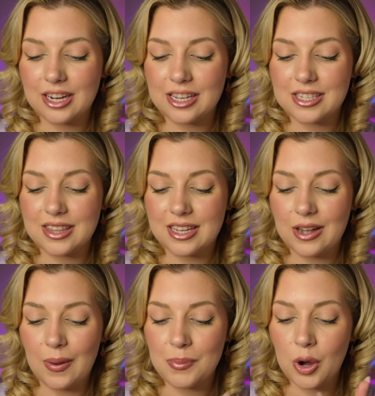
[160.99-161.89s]
It is the
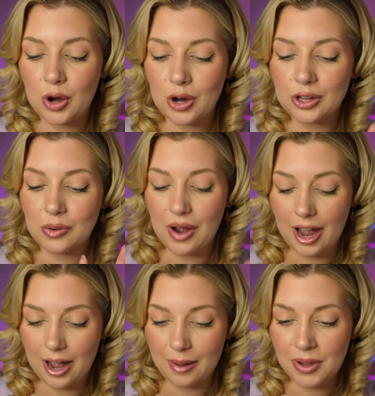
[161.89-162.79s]
Apollo
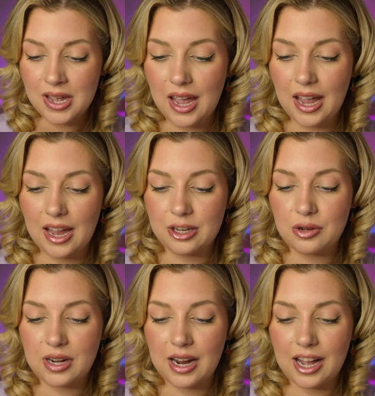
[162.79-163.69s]
app and
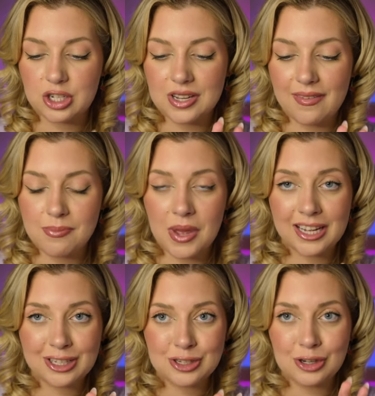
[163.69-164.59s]
you can actually have a
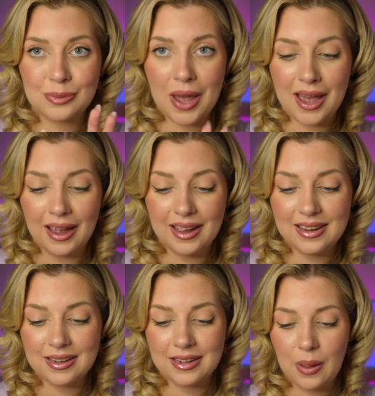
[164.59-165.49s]
Pixel
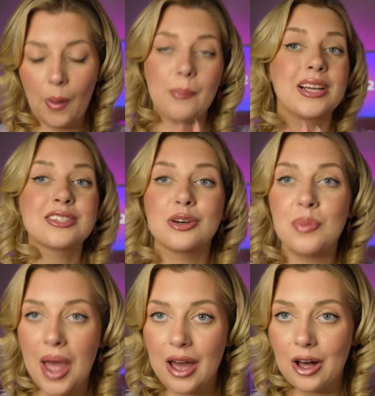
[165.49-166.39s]
Pet or Pixel
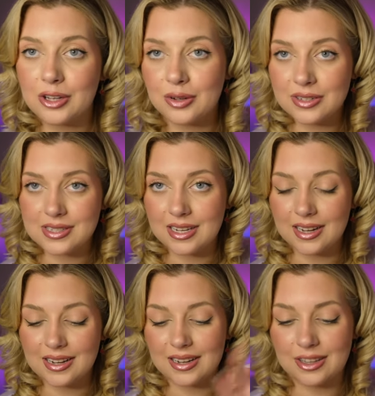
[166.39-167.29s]
Pal. You can see
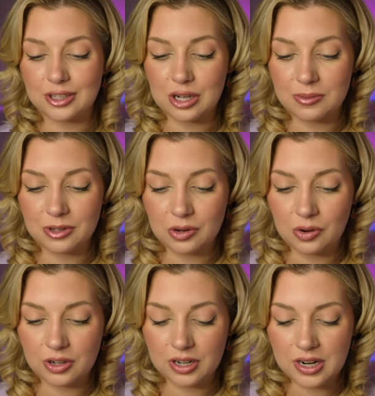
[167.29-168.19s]
it in the top little
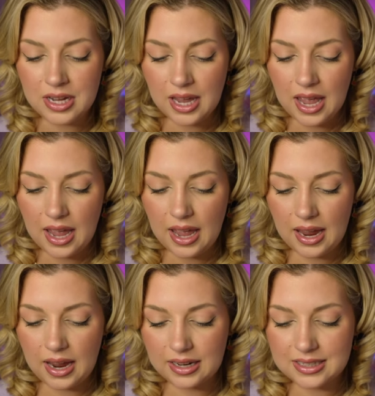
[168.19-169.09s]
corner
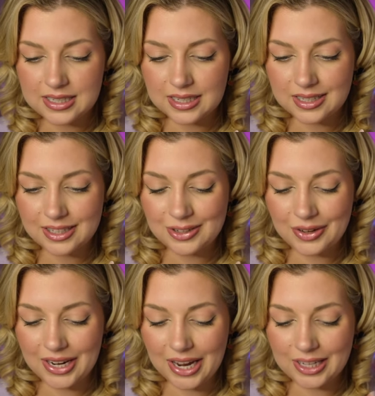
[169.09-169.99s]
and you
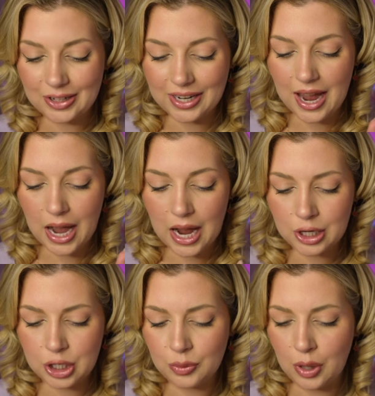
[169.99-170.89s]
can get a little
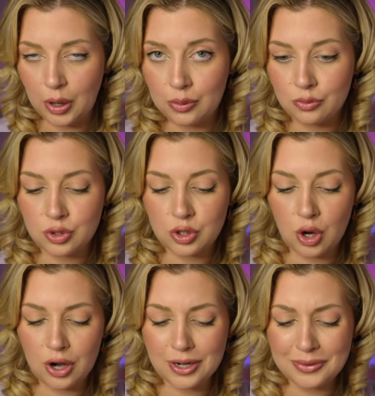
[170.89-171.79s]
cat, Hugo,
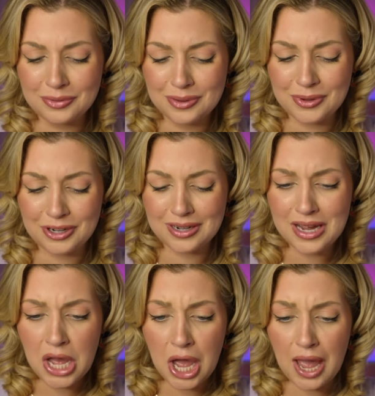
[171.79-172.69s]
dog, Rupert,
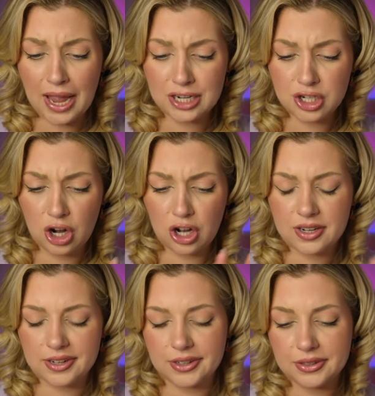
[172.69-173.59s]

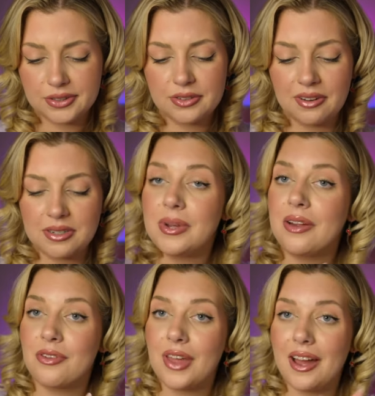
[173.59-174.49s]
hedgehog. Oh, you have to
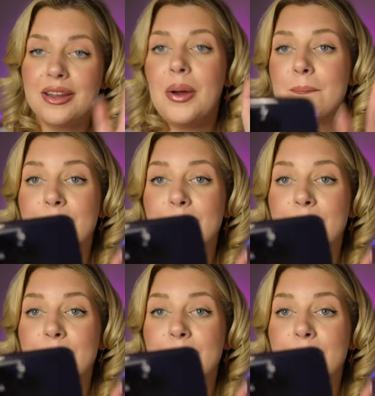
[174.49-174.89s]
pay for that.